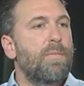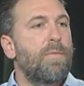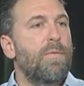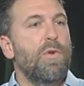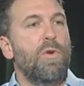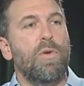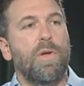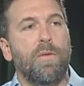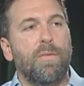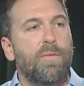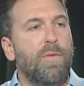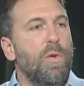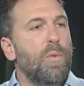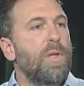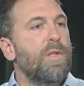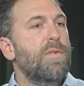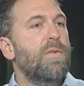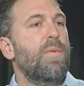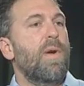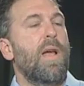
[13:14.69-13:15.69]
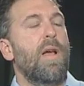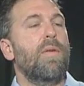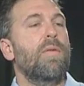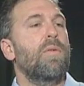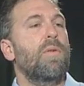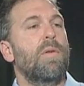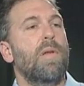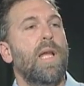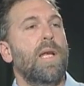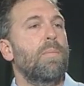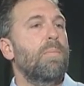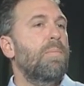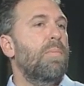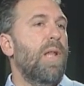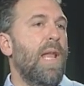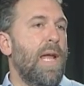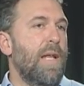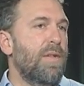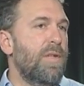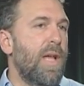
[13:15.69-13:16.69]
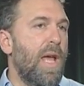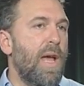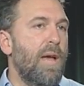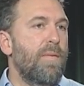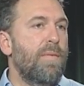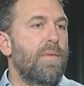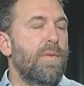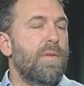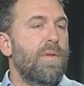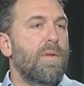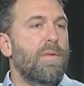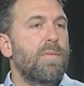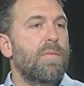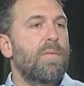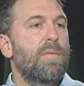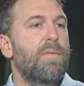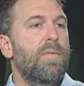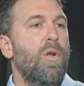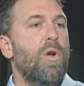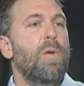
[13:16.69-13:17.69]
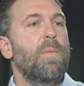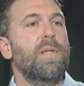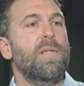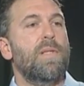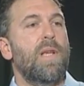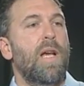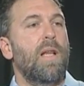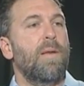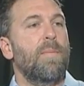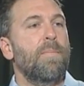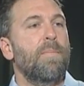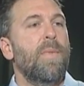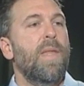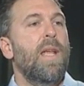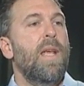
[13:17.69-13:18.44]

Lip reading: food and fluids around, or like plants have with their phloem and xylem.